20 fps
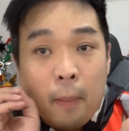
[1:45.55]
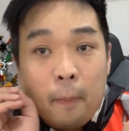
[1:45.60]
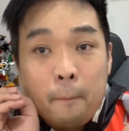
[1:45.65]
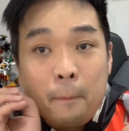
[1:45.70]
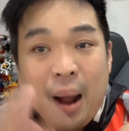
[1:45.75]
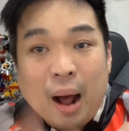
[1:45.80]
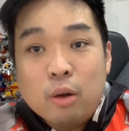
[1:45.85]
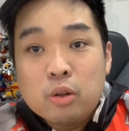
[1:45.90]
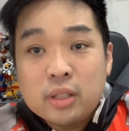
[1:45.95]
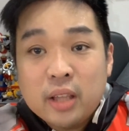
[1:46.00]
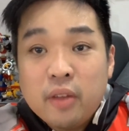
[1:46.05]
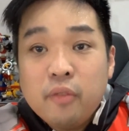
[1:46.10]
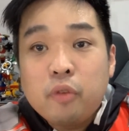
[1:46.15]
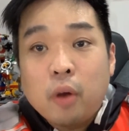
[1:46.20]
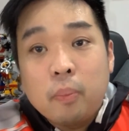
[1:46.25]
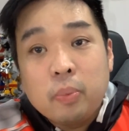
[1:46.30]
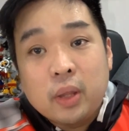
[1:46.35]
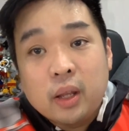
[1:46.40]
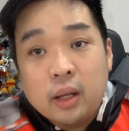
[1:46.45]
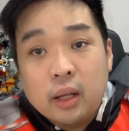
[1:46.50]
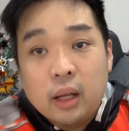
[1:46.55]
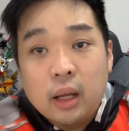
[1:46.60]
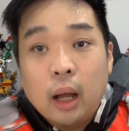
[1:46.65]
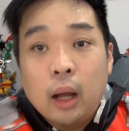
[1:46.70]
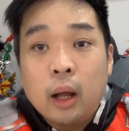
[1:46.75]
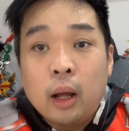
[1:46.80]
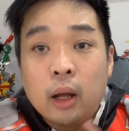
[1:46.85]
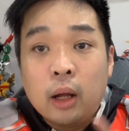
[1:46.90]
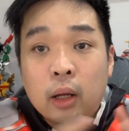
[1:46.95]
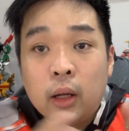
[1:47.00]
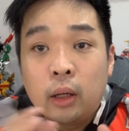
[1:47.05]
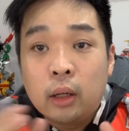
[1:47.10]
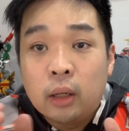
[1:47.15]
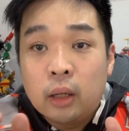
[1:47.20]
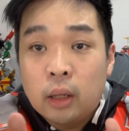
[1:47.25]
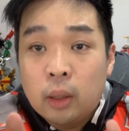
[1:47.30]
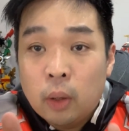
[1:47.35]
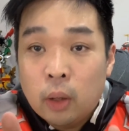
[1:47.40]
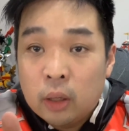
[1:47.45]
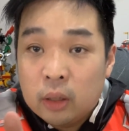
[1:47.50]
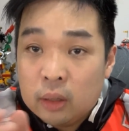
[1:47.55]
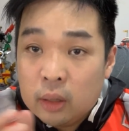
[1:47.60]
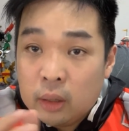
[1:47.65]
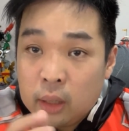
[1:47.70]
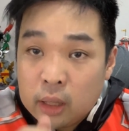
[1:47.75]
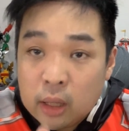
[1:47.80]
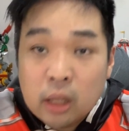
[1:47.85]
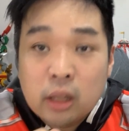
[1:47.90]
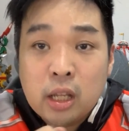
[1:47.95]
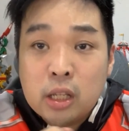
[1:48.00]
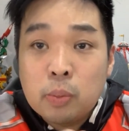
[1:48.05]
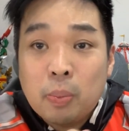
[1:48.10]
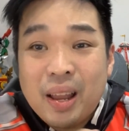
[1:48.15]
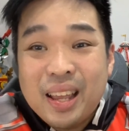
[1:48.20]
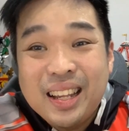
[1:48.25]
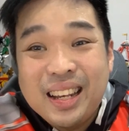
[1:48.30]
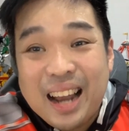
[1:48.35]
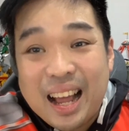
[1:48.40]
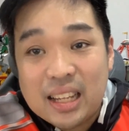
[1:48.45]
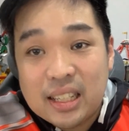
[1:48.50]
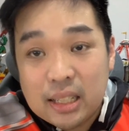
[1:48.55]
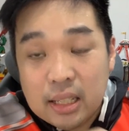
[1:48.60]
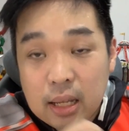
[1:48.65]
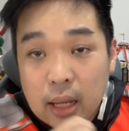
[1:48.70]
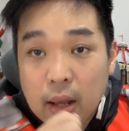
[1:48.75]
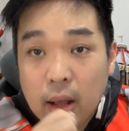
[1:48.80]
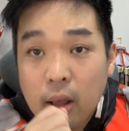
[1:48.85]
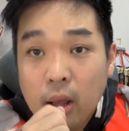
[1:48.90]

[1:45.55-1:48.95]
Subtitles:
bouncing from the display glass.